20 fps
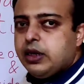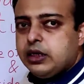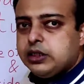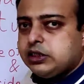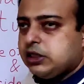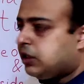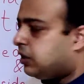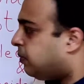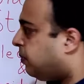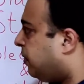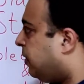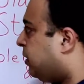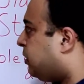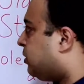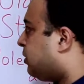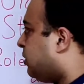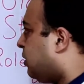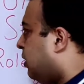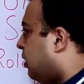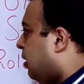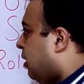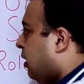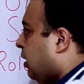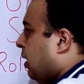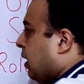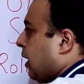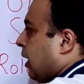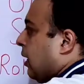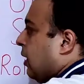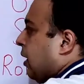h8 mates.
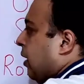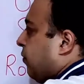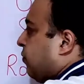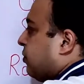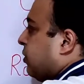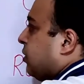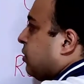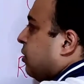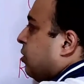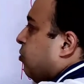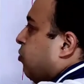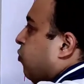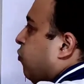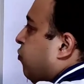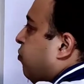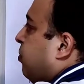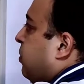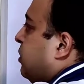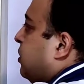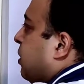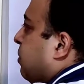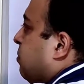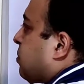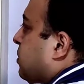And after the move bishop